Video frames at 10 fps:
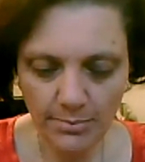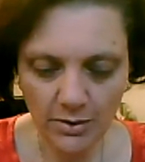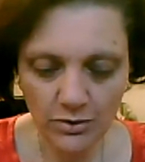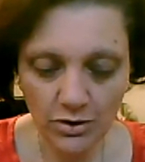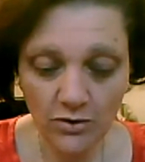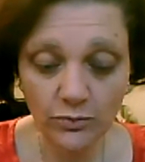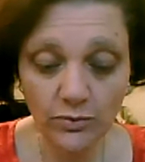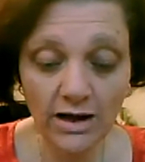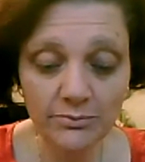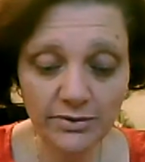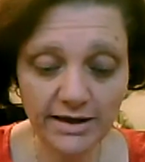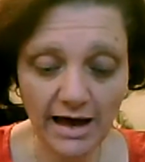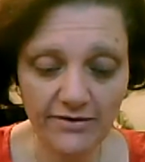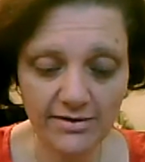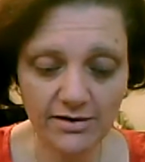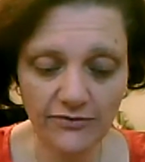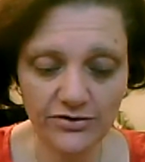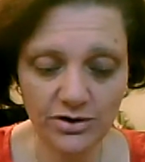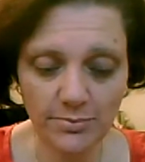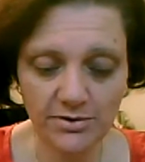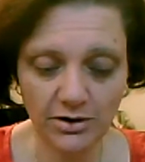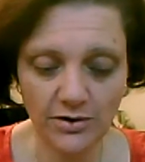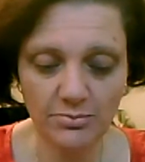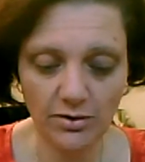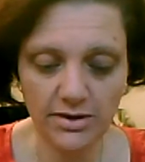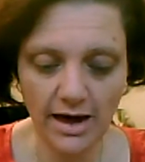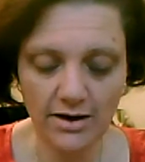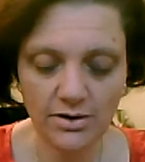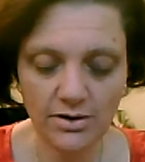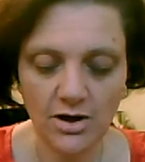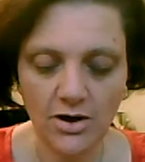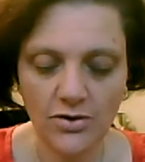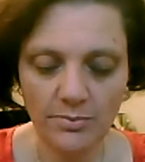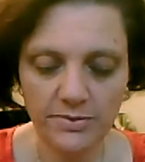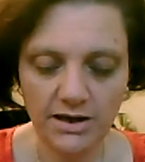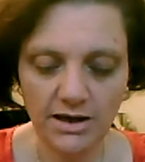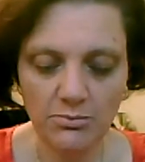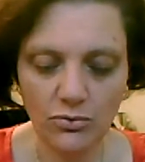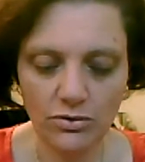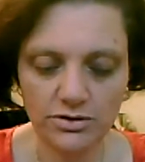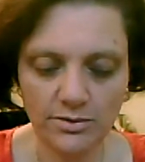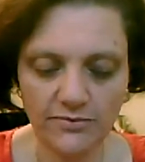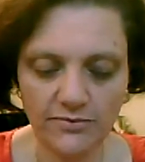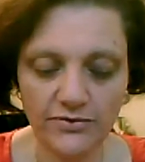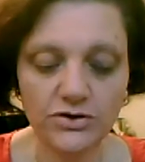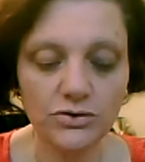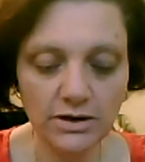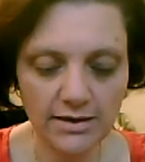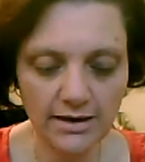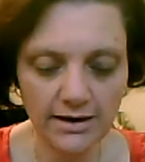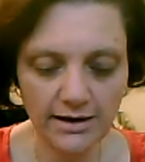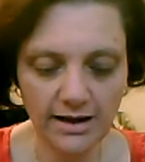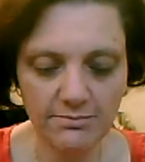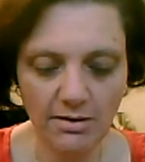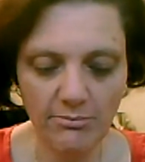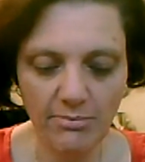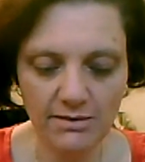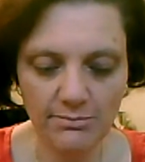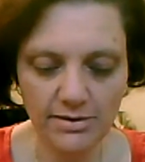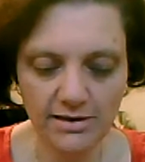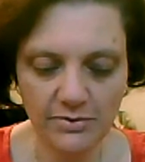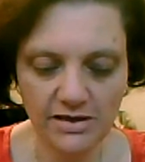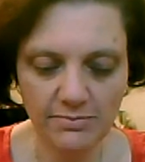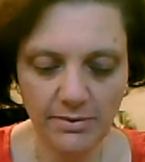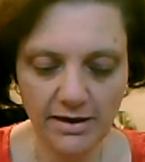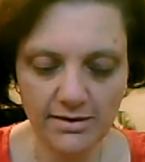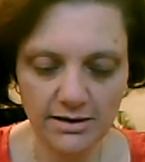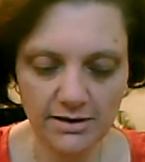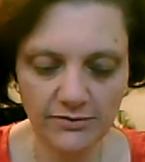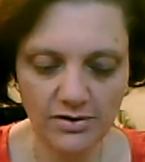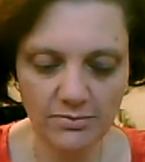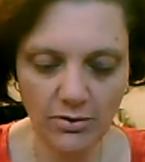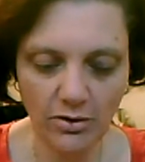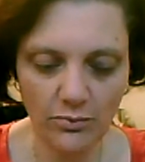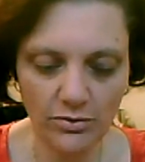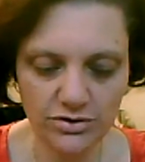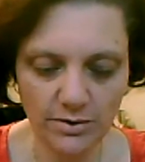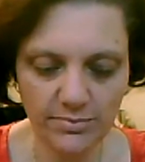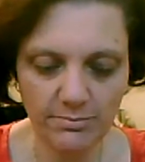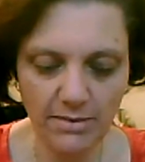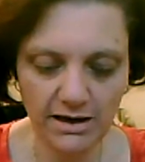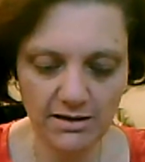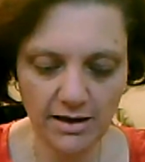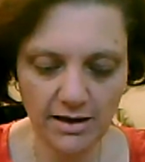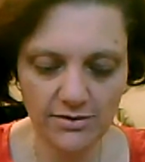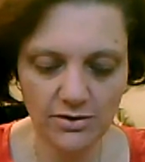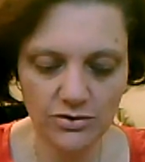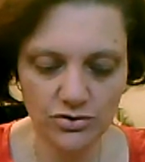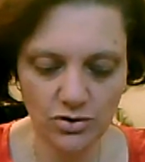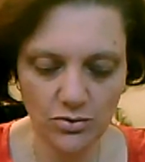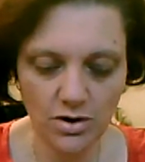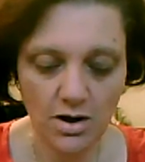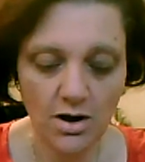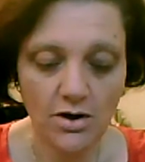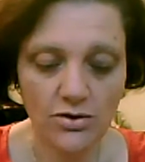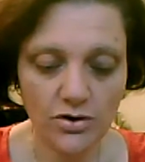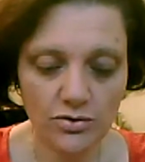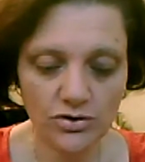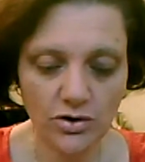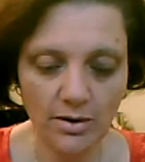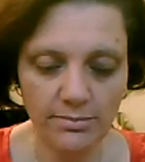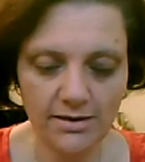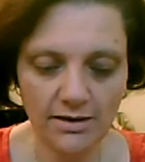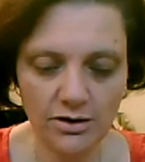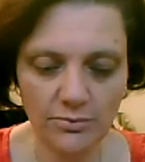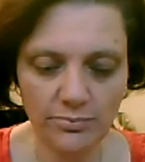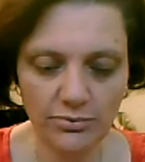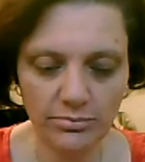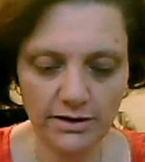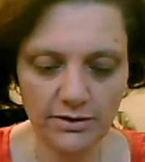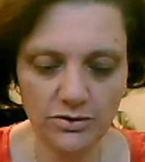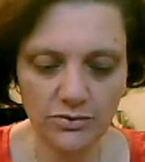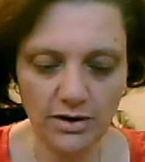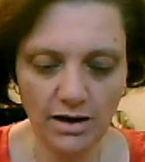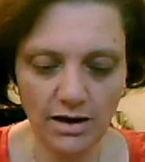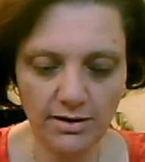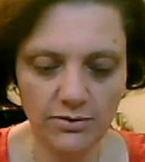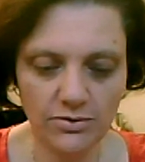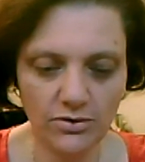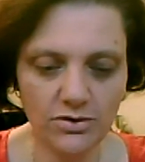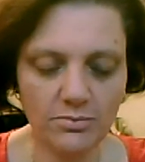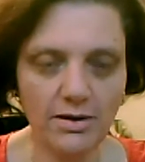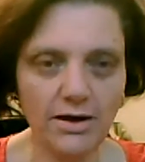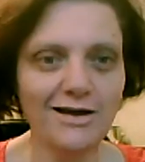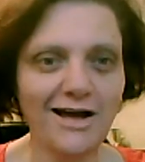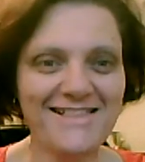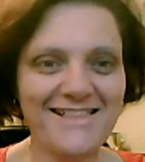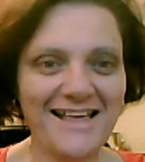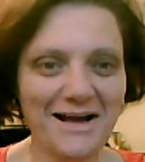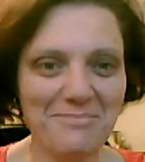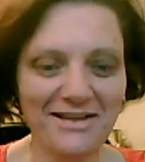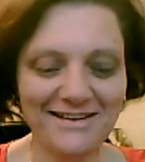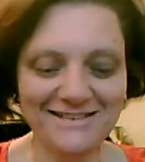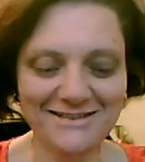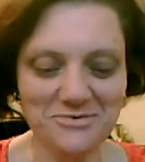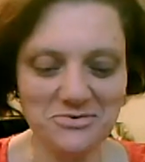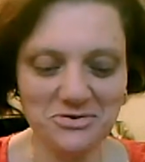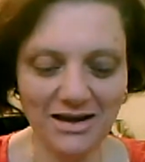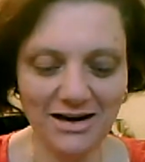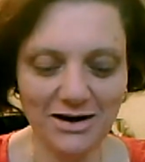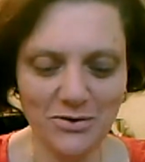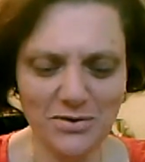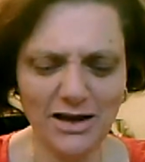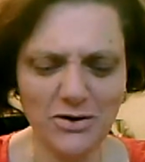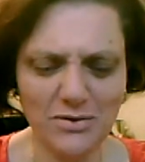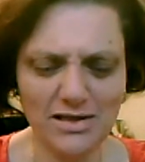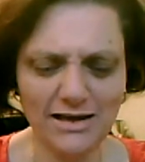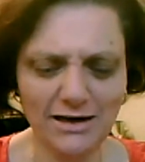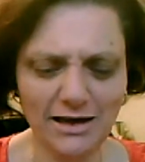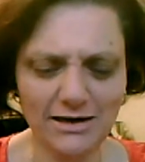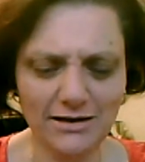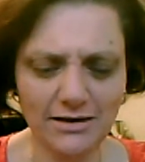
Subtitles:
but we're overwhelmed with cafes and coffee shops in our small town, so I'm thinking more in terms of a unit dedicated to my baking business with space to deliver small workshops. Many thanks, Joe. So, Joe, I'm guessing you're probably in the UK because you talked about staying up late to talk to me, and I know it's late at night.